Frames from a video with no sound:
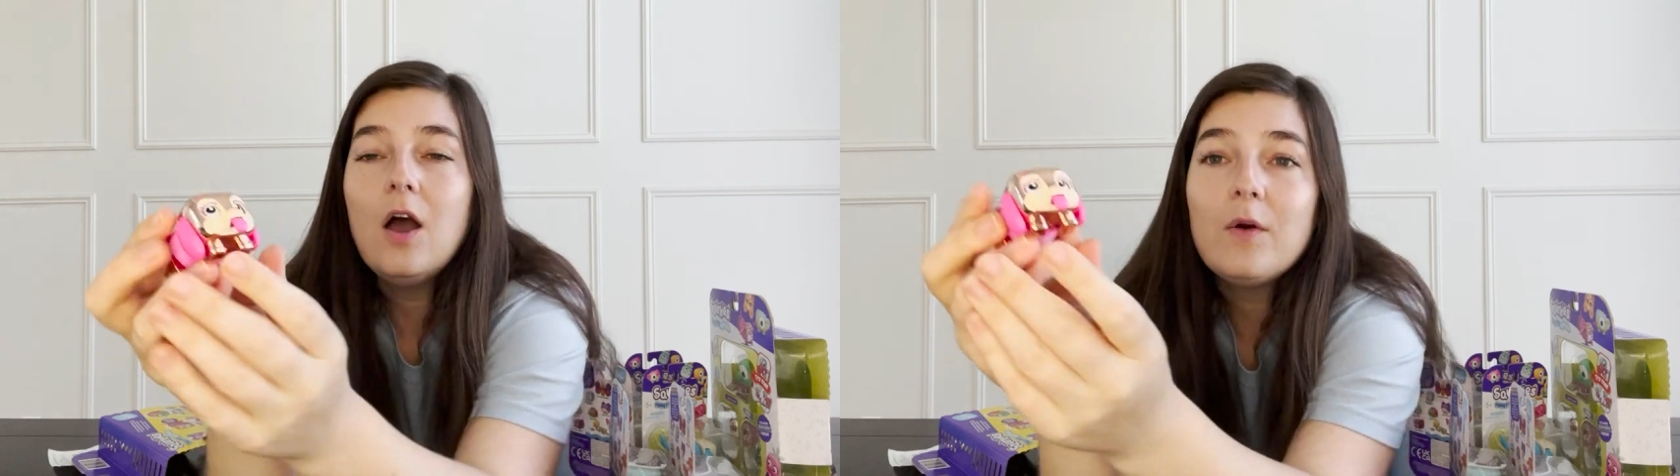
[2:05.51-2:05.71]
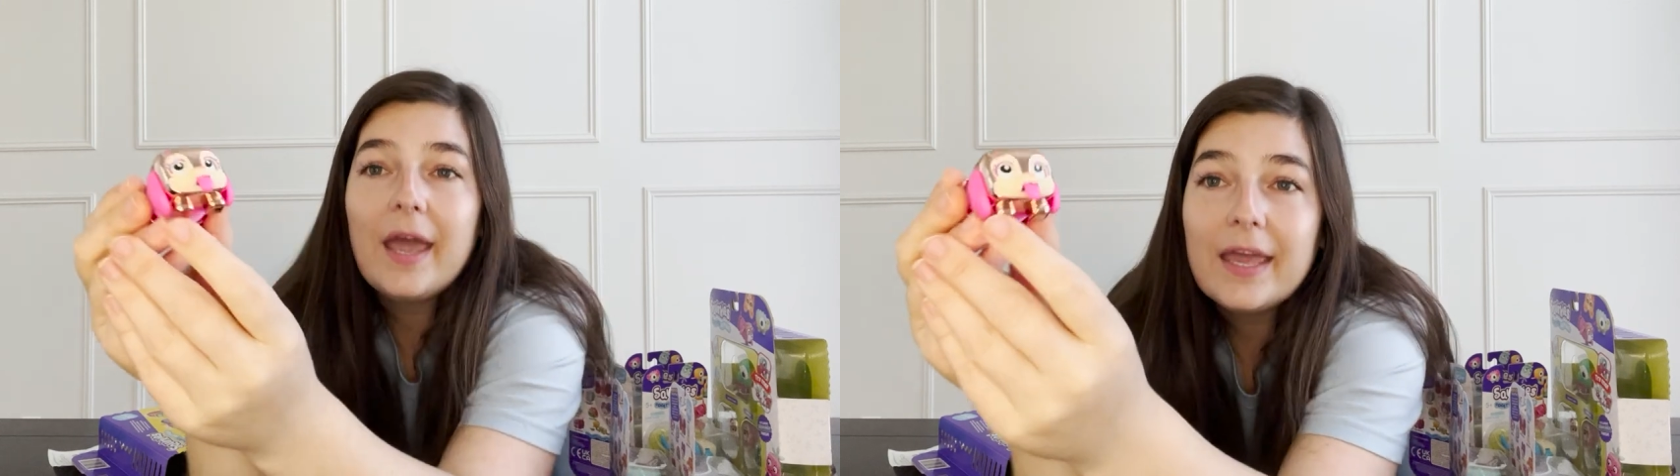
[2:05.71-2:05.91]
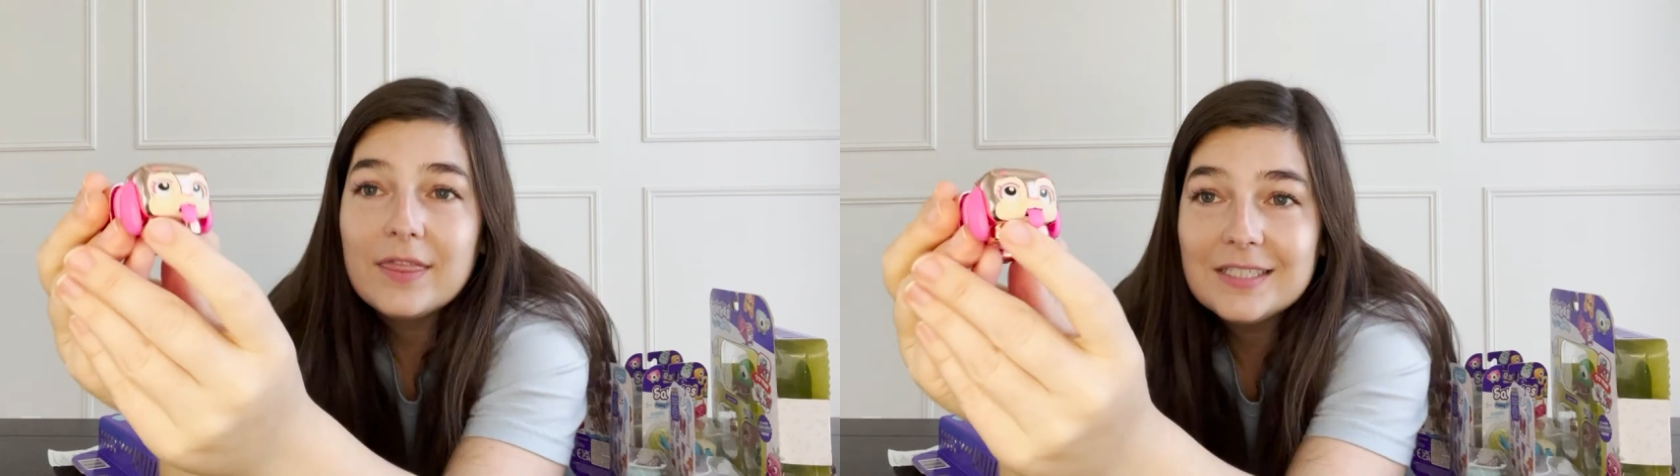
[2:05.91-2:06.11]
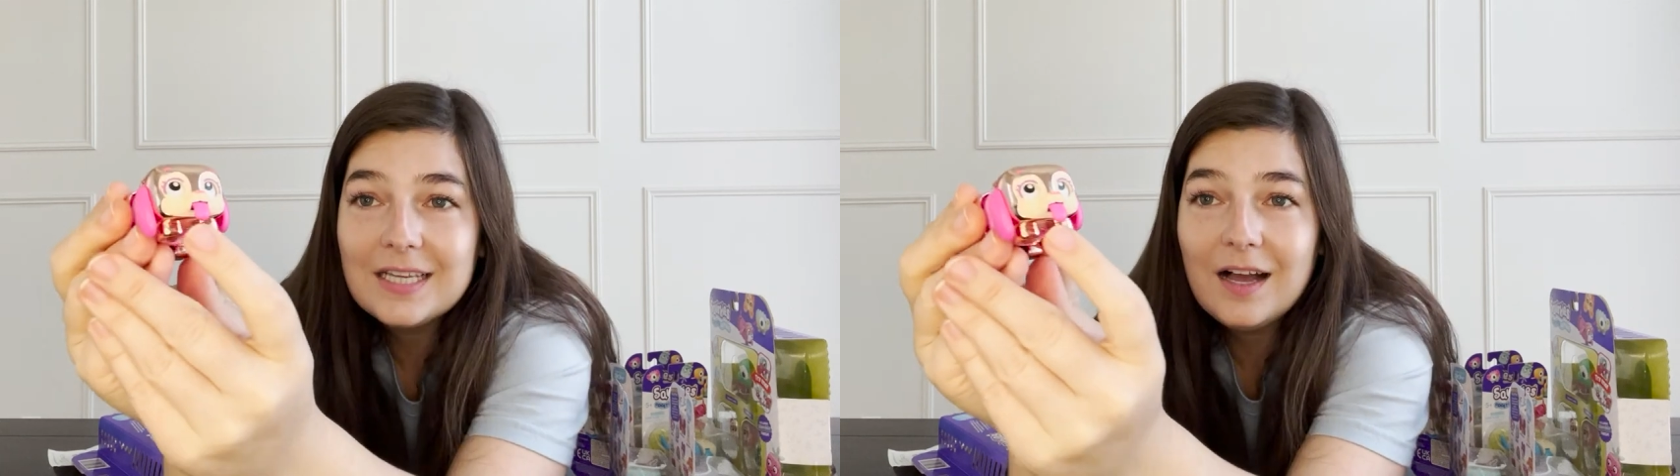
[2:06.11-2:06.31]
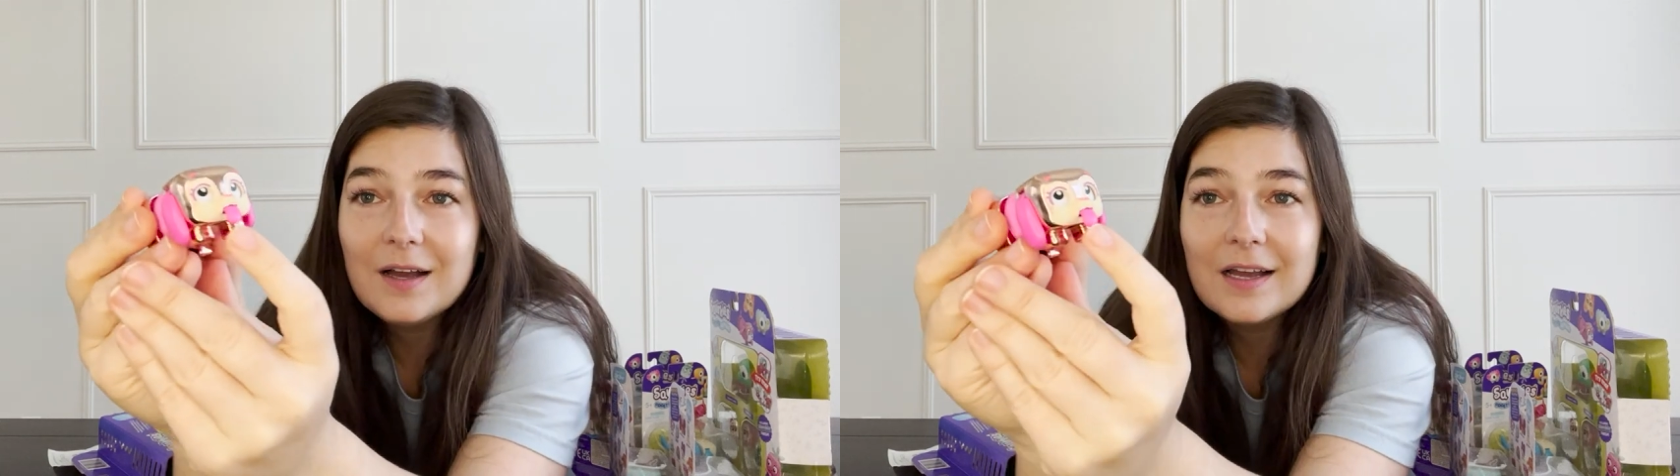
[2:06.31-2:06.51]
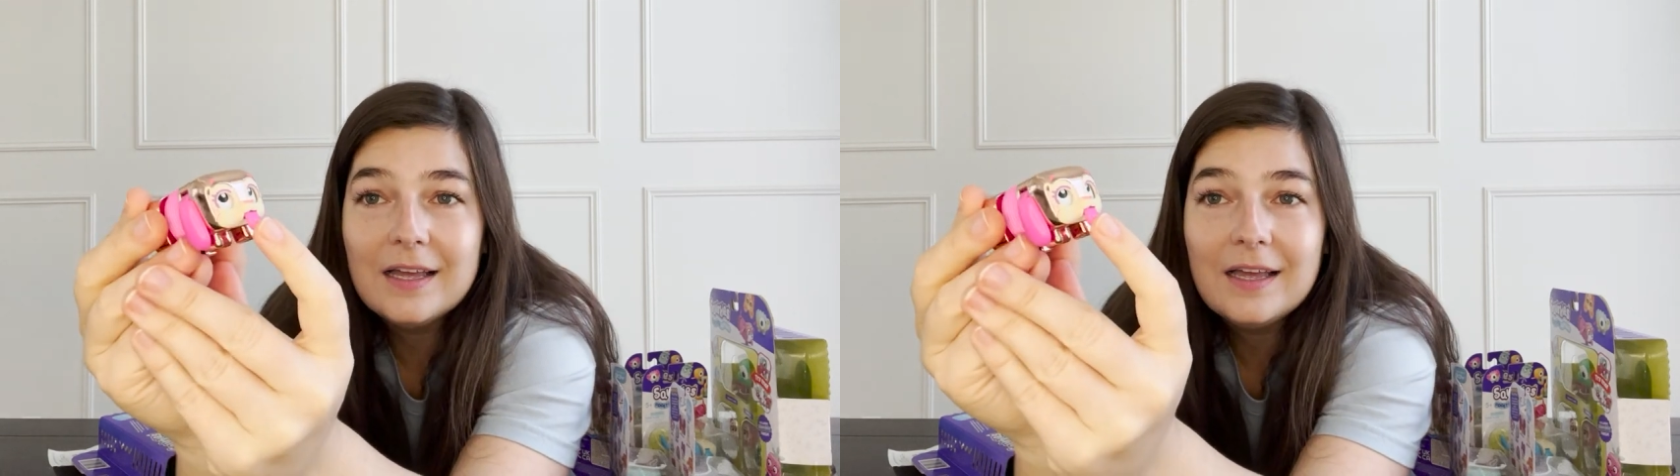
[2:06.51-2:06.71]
Okay, the tongue.